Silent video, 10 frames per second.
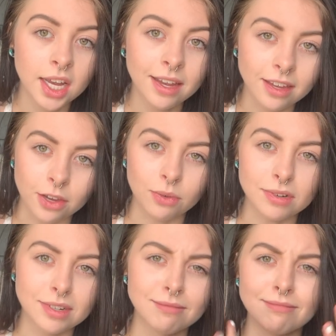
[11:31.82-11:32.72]

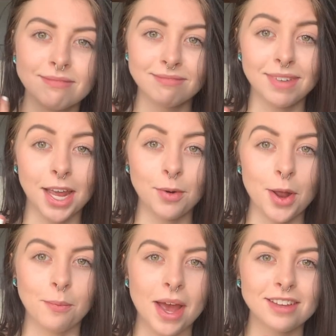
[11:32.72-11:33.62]
cute. I don't
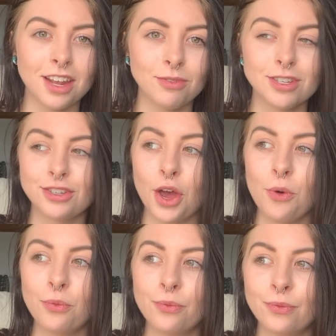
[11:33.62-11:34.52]
know. I thought it was
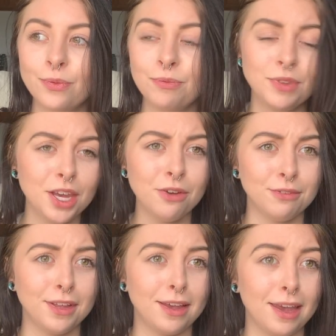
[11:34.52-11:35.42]
so cute
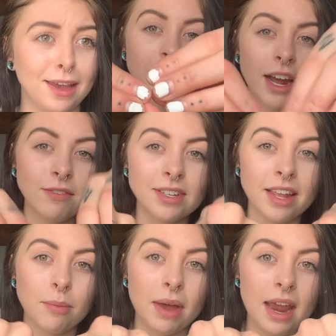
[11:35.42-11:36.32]
looking. I'd have to say
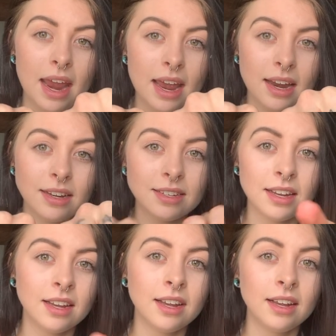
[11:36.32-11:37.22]
that my hand,
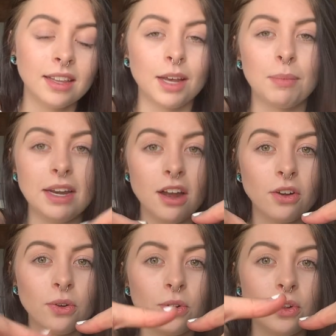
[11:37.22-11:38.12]
like my
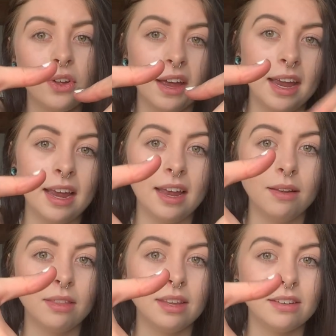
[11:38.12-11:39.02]
knuckle
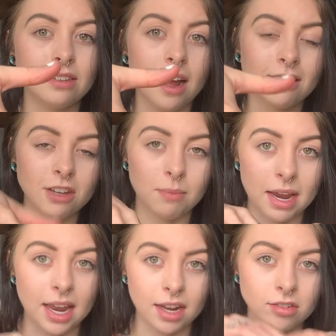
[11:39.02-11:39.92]
and these dots on my
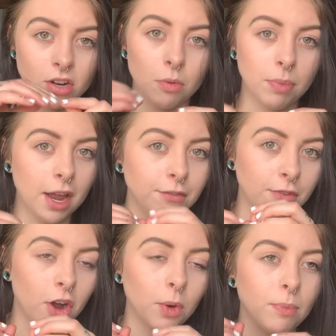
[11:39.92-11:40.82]
hands, are by
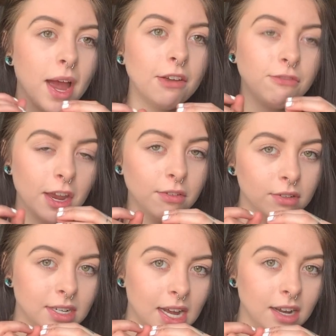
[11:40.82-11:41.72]
far my
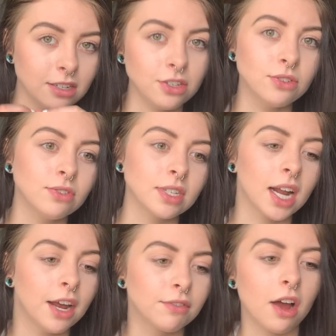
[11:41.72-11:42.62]
favorite tattoos that
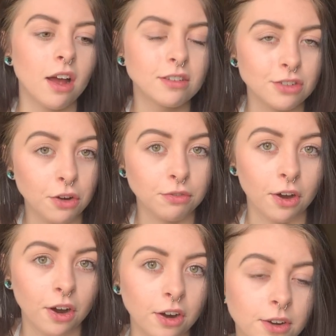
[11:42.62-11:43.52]
I've got so
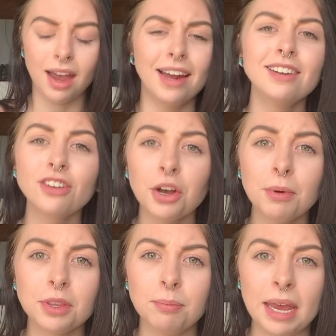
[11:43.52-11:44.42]
far. I didn't talk
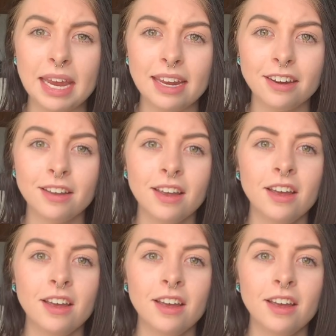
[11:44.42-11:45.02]
about the pain